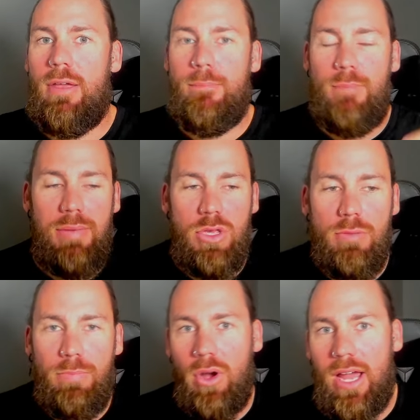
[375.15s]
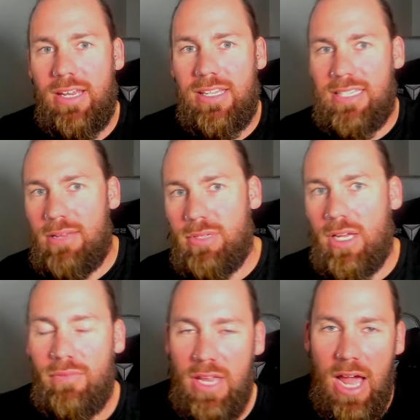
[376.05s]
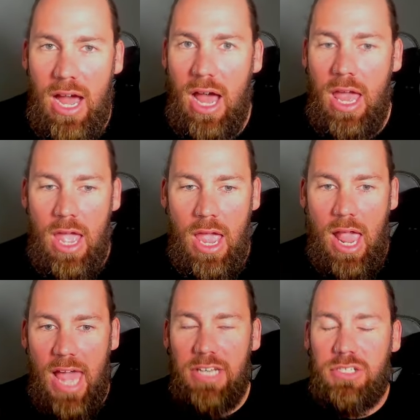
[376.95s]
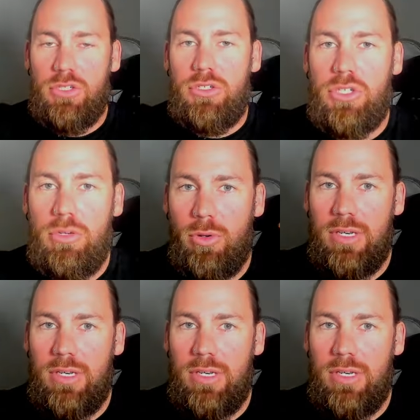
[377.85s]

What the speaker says: maybe you buy the Samsung VR, and as soon as you put